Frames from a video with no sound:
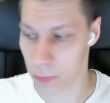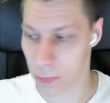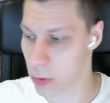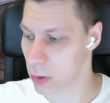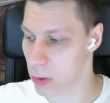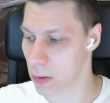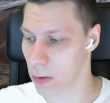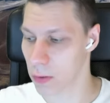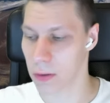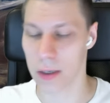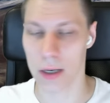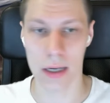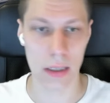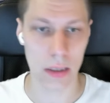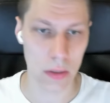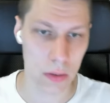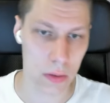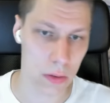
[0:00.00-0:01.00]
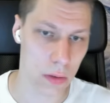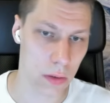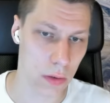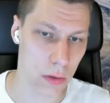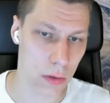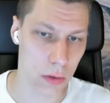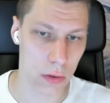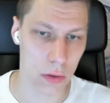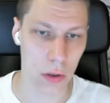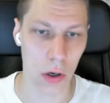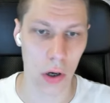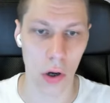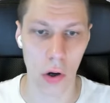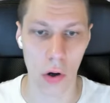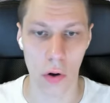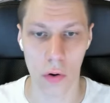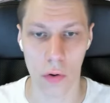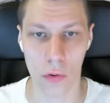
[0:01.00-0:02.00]
which is not nice.
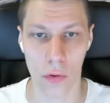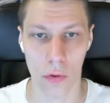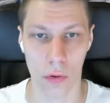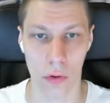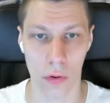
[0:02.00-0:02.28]
So